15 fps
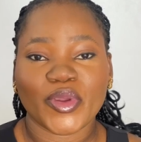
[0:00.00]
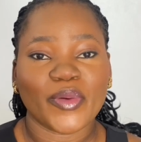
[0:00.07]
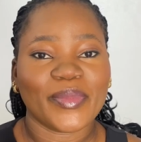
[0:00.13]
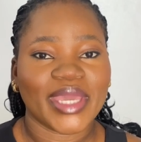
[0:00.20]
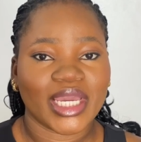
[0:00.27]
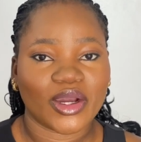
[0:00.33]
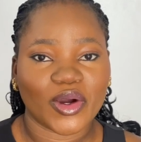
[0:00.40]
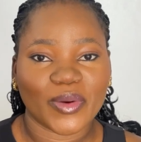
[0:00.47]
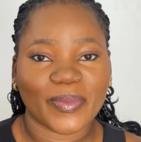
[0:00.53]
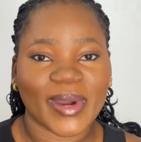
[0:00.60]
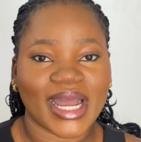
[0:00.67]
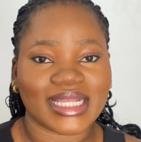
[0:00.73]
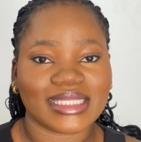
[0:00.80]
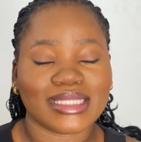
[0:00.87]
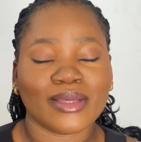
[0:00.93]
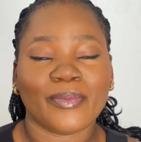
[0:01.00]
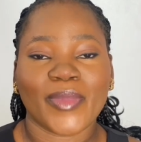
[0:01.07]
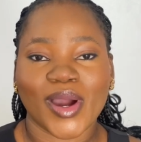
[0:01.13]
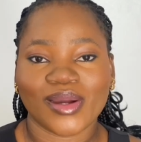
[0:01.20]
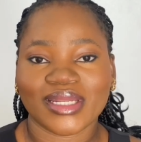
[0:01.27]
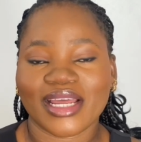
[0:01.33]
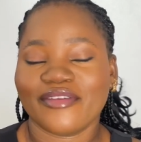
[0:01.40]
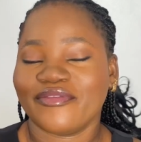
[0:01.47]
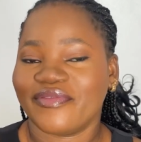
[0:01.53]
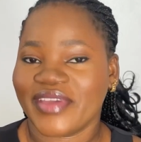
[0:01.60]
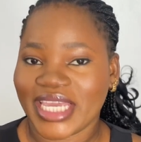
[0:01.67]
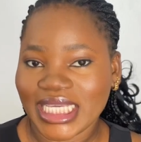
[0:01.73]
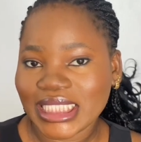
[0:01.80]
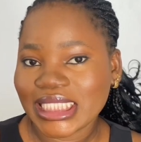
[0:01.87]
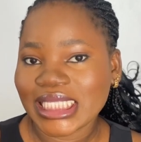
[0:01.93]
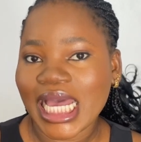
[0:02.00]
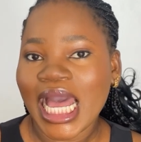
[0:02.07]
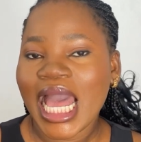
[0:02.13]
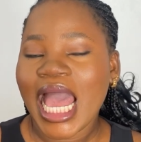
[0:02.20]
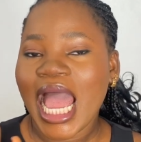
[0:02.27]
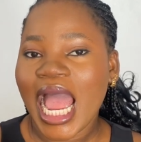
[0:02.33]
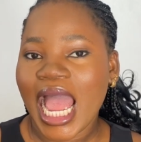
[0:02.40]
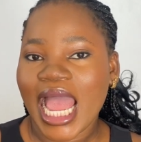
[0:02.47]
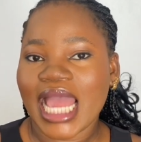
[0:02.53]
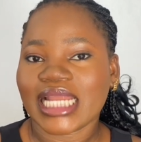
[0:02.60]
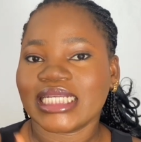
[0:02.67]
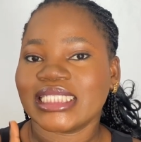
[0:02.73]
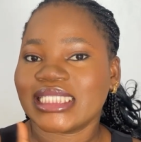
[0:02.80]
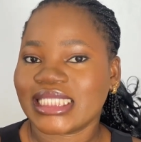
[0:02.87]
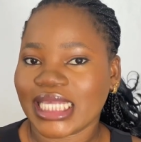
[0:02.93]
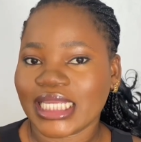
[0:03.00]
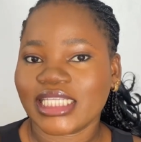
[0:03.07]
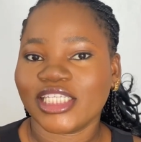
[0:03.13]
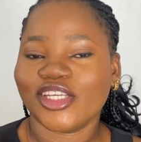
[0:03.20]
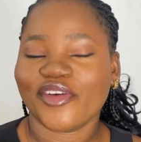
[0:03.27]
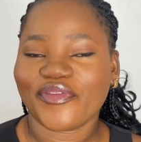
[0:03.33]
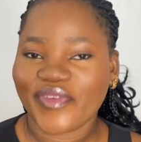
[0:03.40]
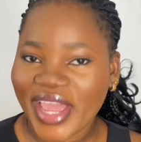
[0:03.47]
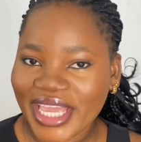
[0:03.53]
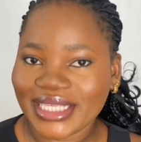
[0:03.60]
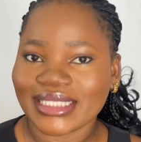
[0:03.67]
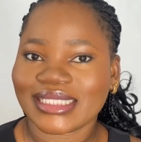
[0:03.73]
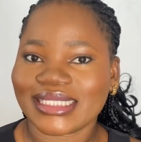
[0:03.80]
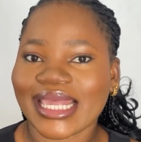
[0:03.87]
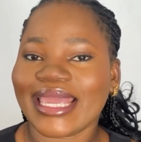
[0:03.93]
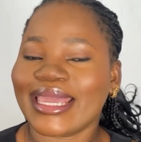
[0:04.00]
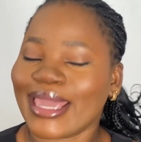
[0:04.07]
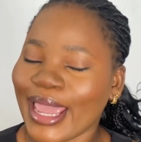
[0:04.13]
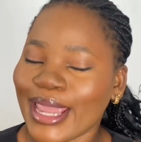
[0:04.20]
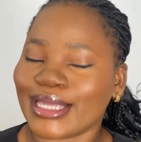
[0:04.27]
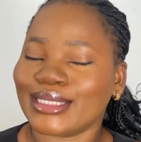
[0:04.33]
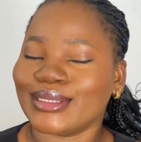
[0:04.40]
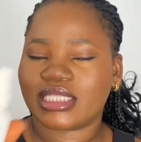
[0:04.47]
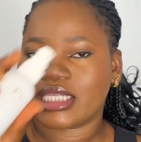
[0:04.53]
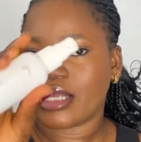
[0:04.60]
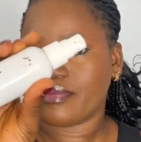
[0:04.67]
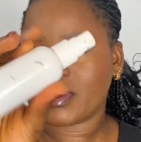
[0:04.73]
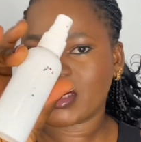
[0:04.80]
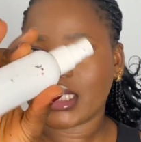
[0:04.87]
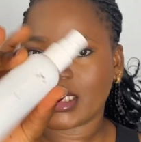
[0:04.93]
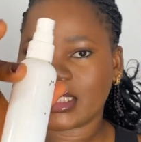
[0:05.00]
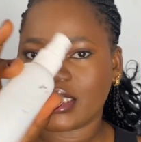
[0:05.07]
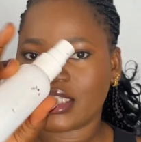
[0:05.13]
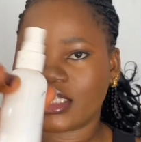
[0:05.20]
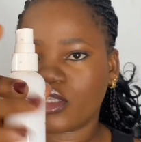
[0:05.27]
your makeup at the powder phase and set your face again. Same setting